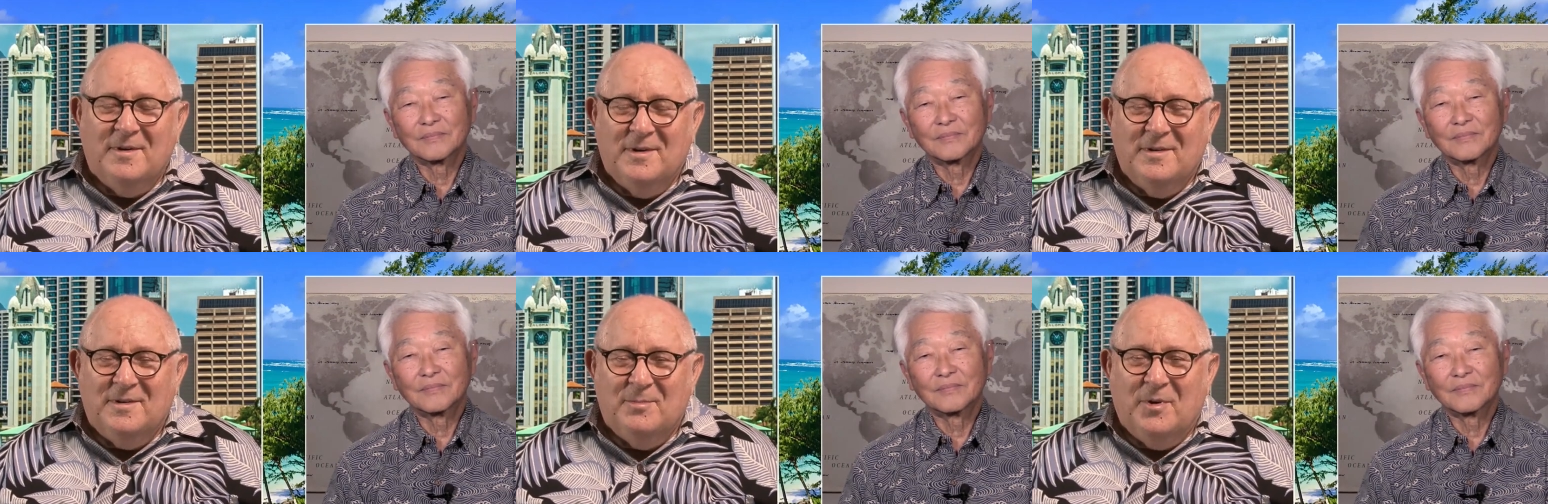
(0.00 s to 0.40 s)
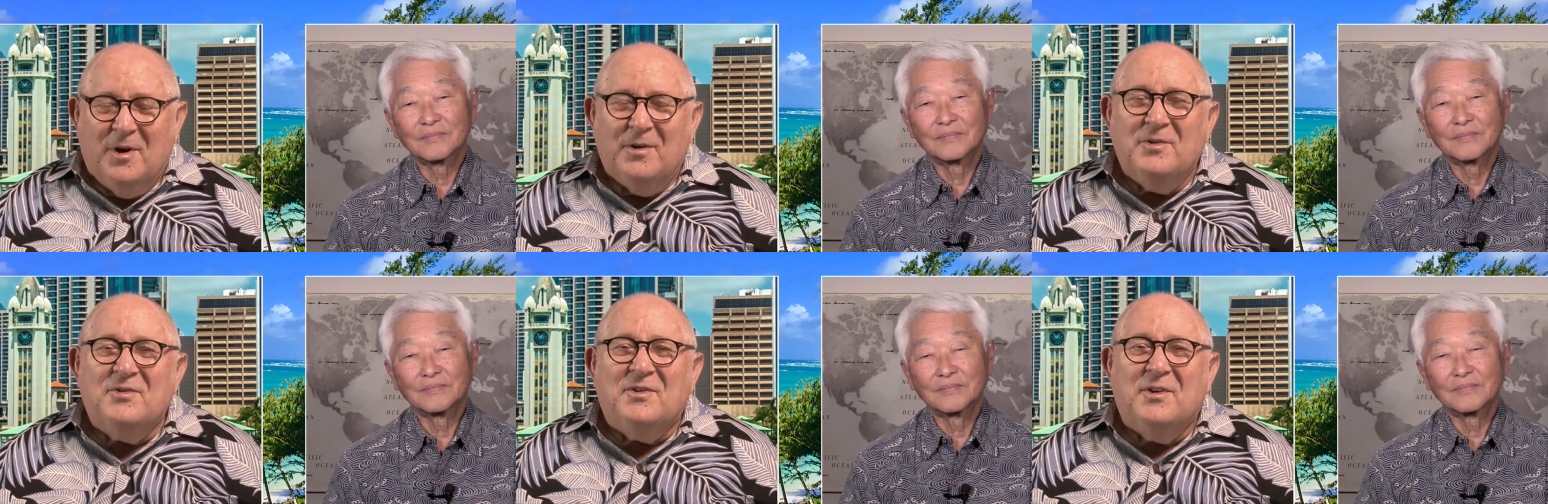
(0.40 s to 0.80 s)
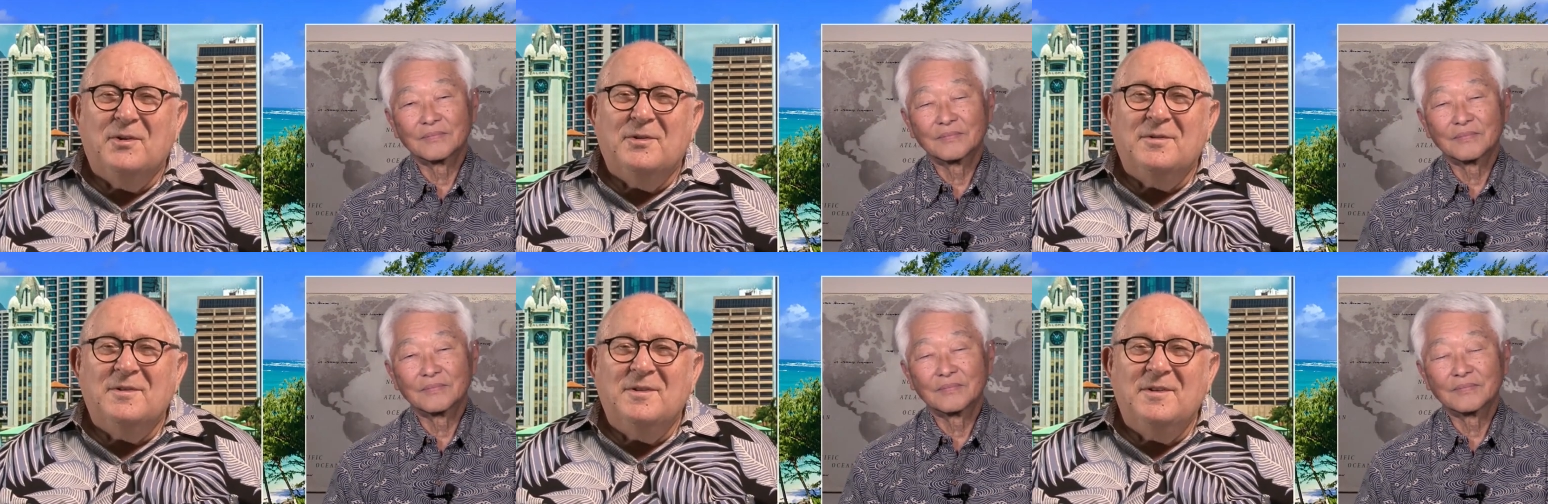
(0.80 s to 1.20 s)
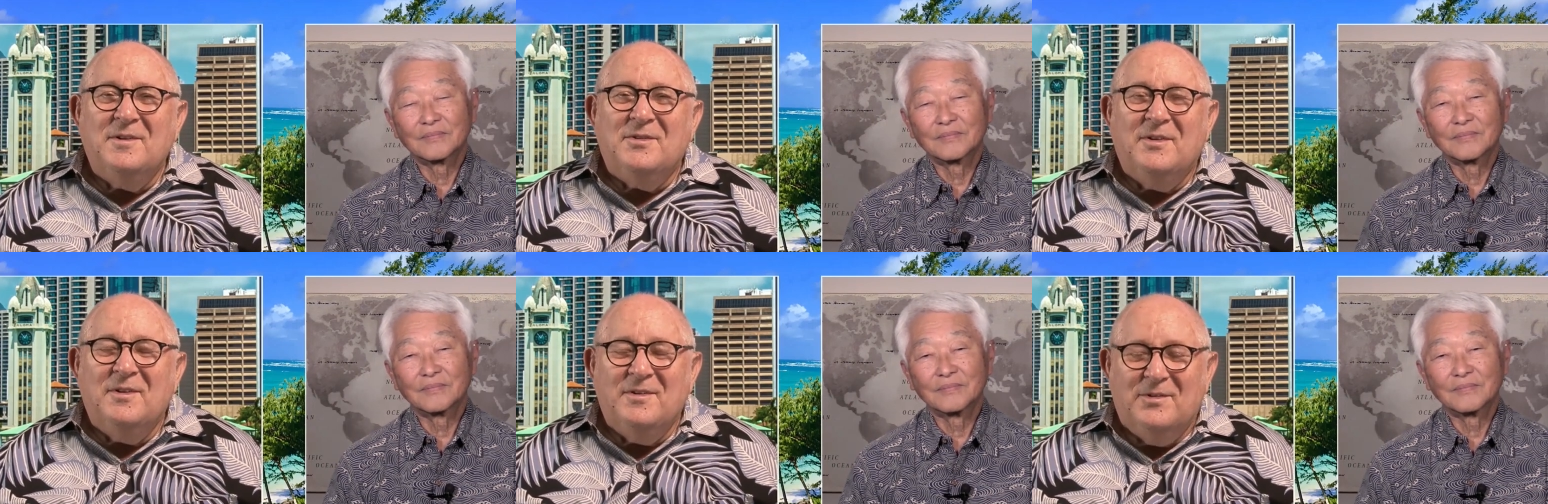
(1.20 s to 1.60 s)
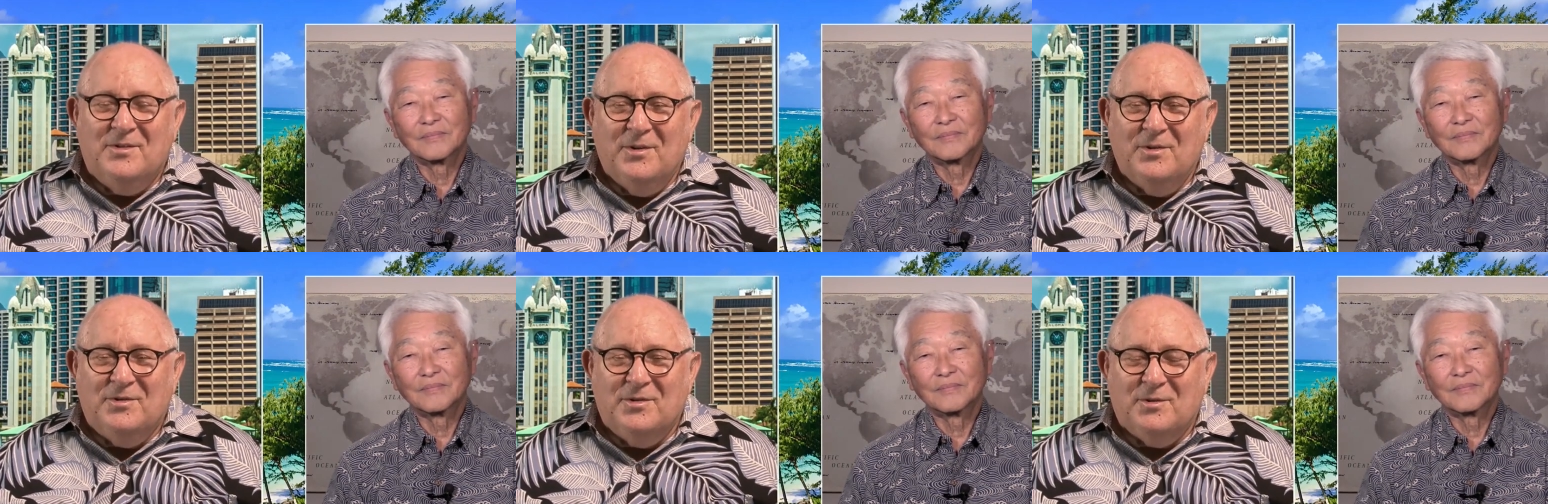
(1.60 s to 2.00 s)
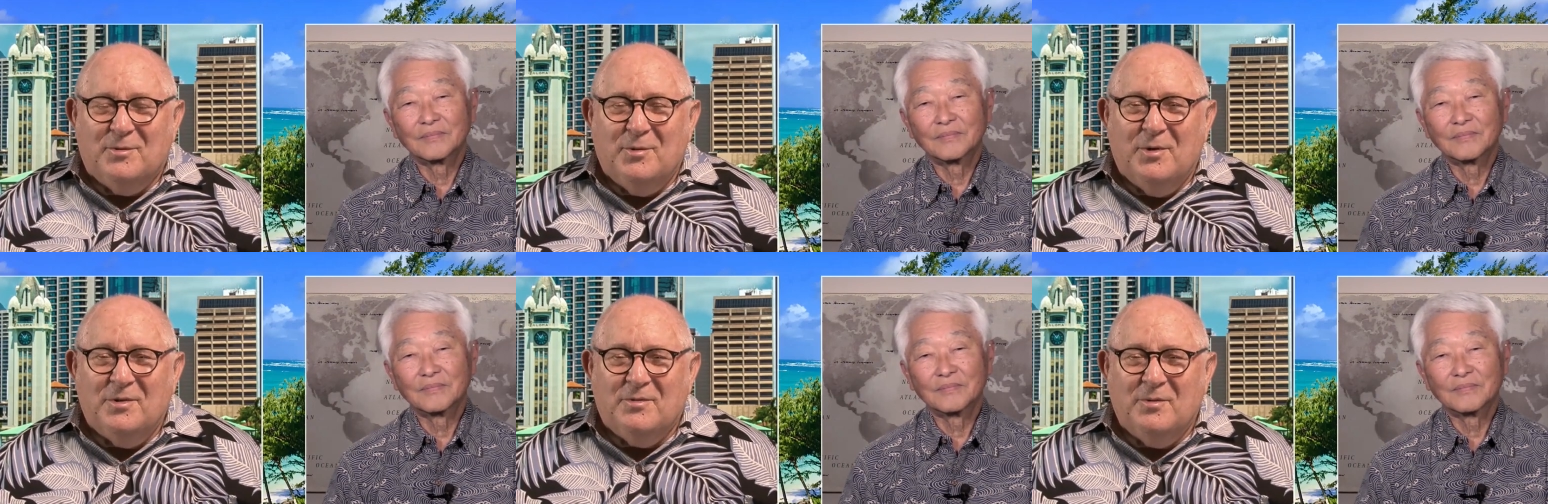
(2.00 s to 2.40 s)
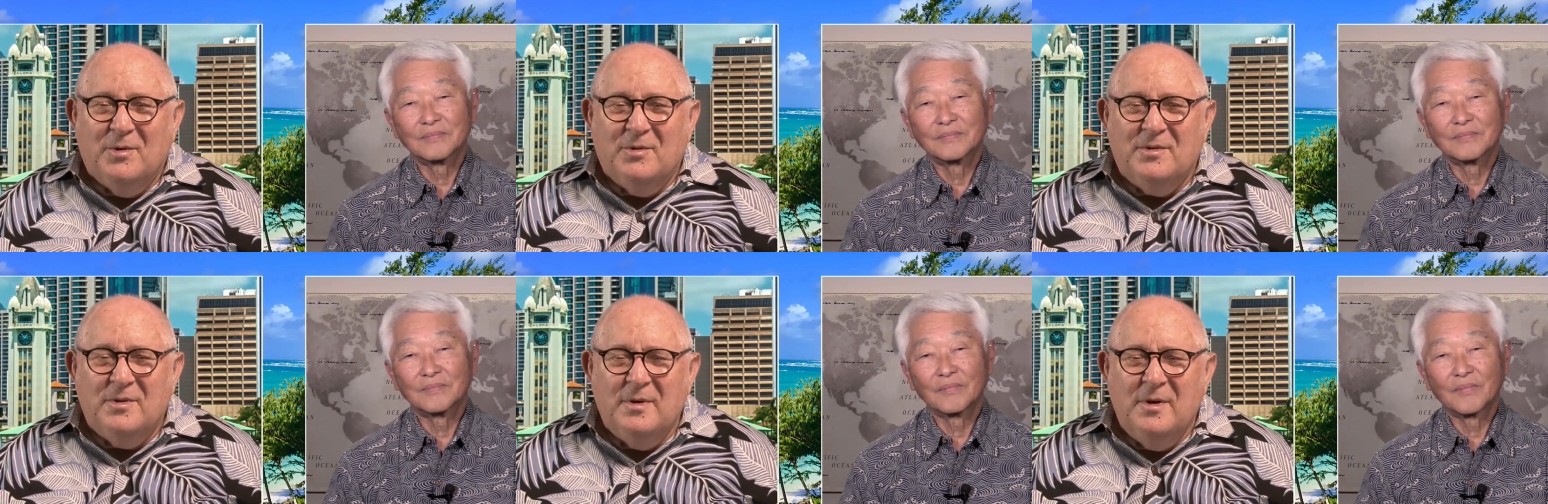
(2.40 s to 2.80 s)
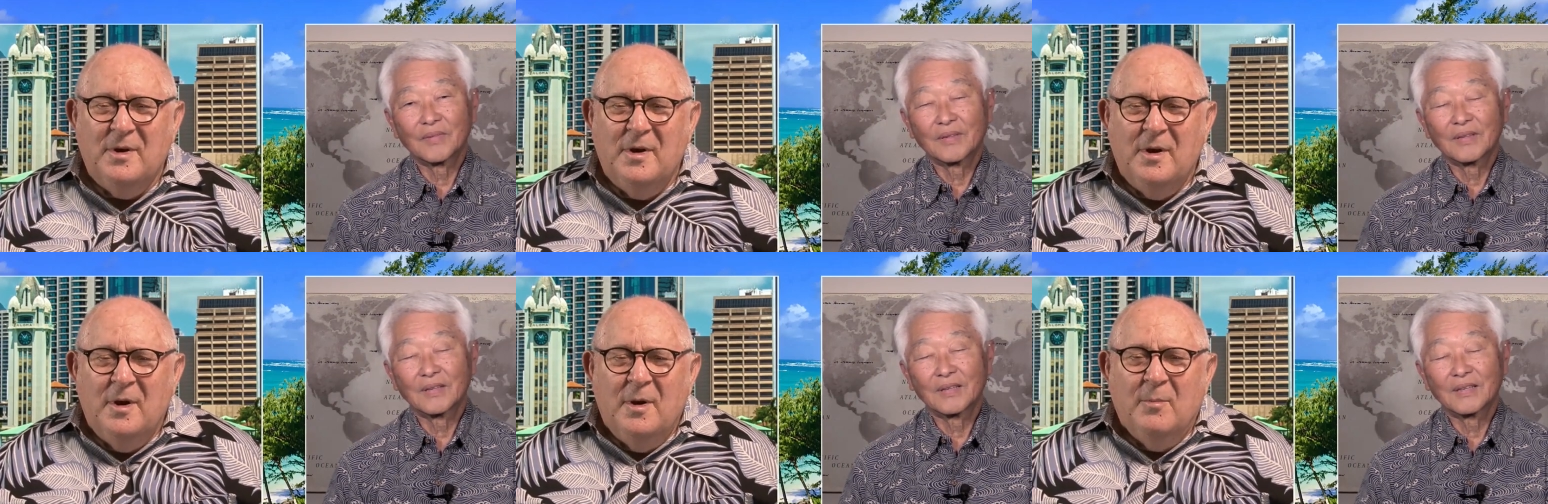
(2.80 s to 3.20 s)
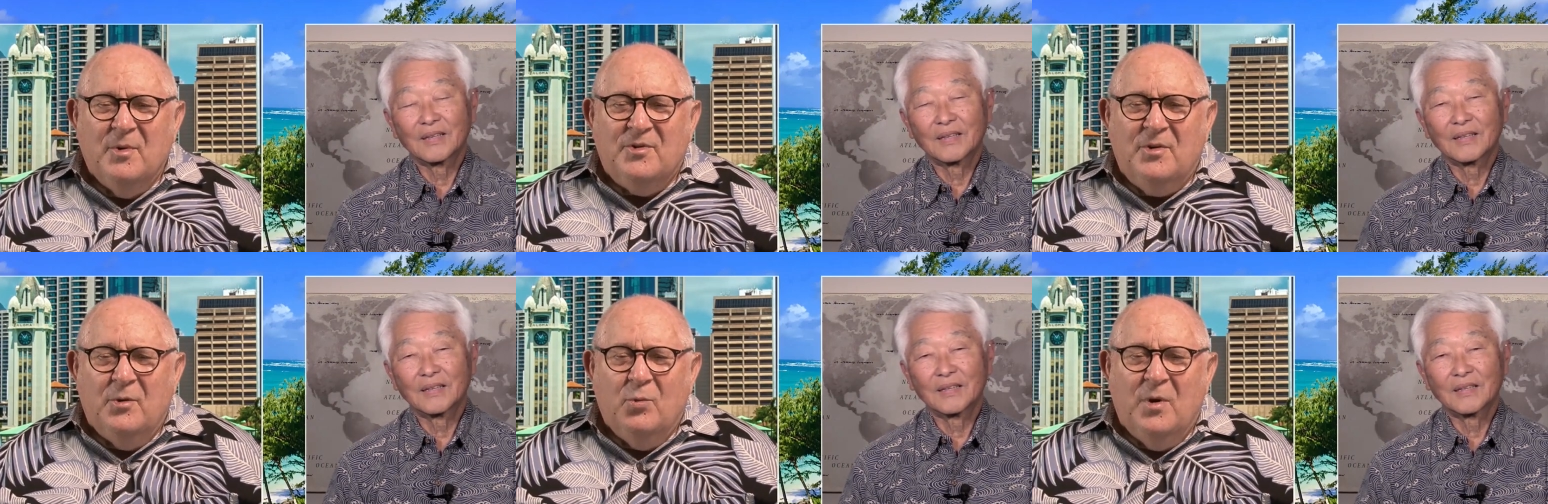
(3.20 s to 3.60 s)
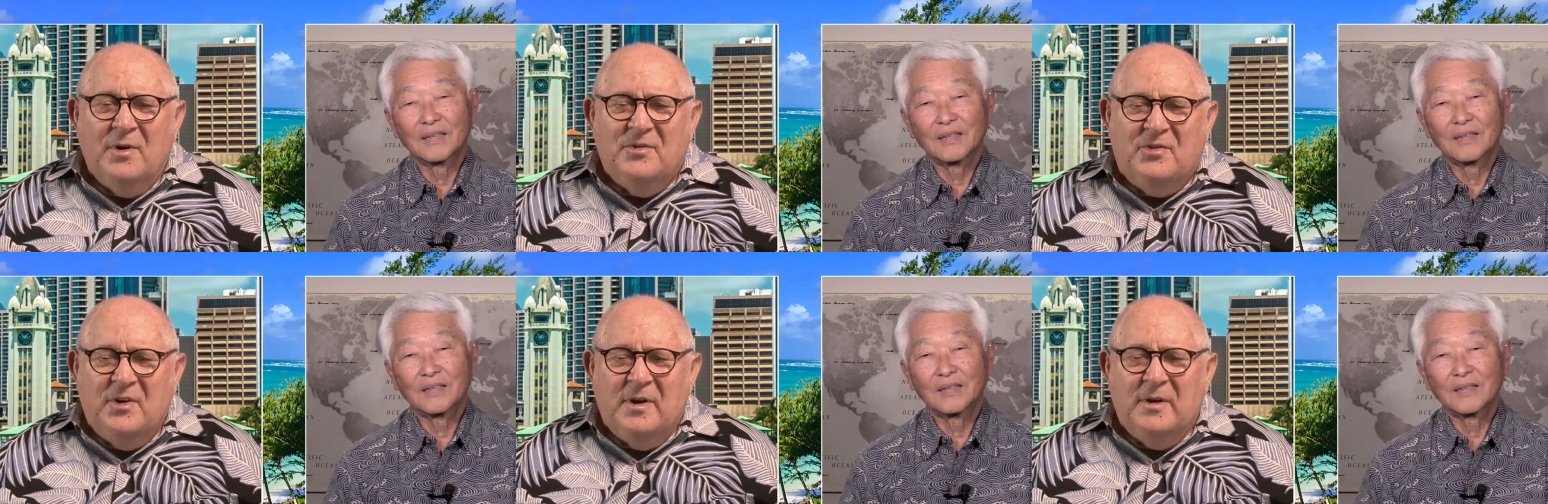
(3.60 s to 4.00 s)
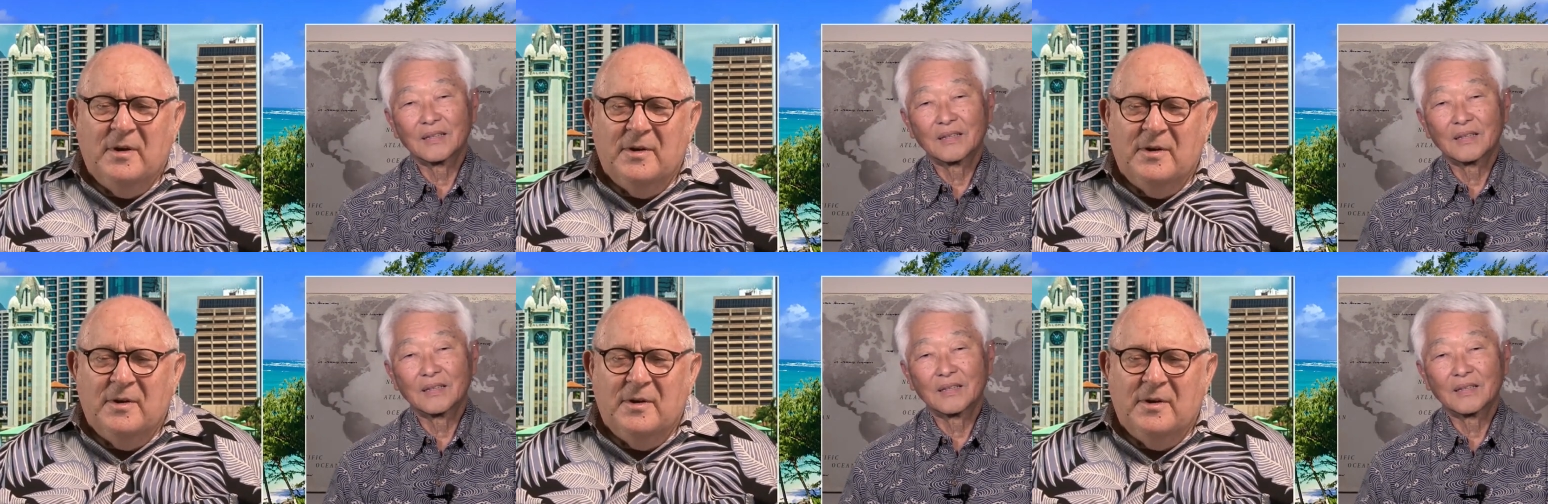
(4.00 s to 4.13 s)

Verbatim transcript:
Speaker 1: at the Potter's Guild in the Church of the Crossroads. But you know, one thing